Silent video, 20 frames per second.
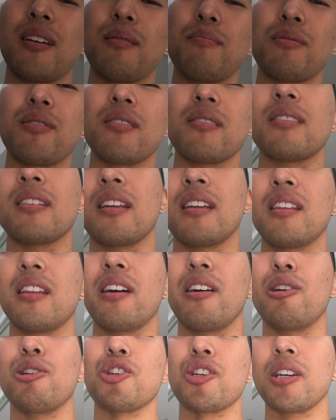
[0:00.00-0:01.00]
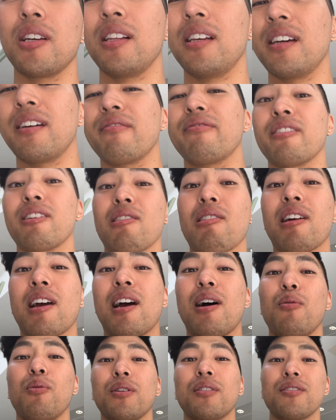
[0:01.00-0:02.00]
and I'm just sitting there chilling, figuring
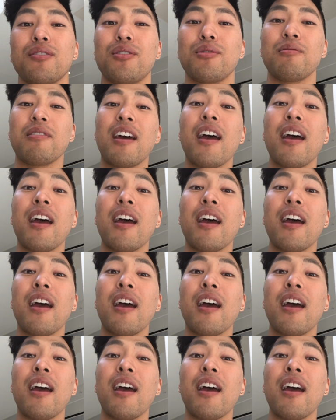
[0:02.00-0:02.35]
out what to do